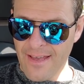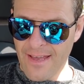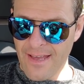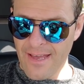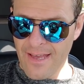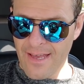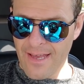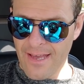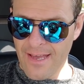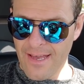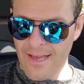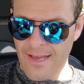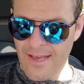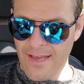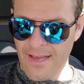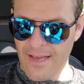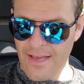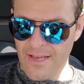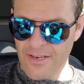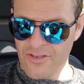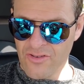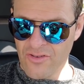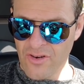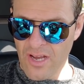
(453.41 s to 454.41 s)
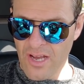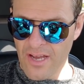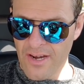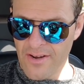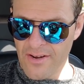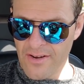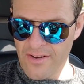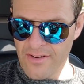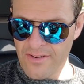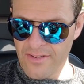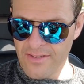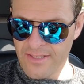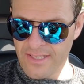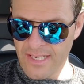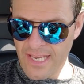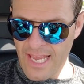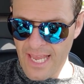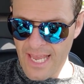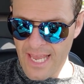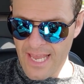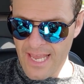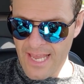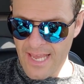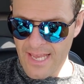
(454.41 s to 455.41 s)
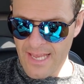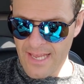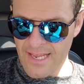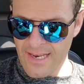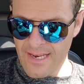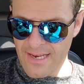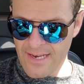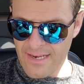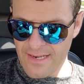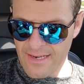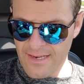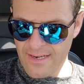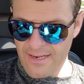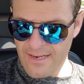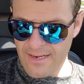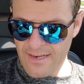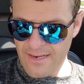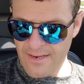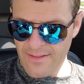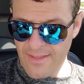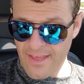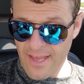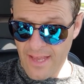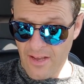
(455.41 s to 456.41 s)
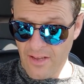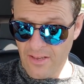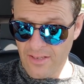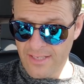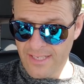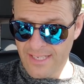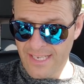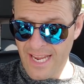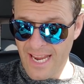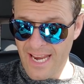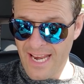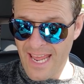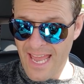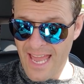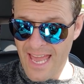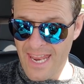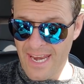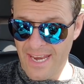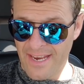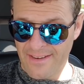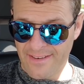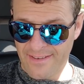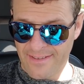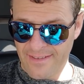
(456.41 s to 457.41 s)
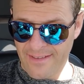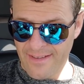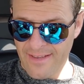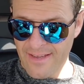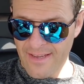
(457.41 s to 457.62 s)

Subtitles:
Trotters, and they all stayed at it.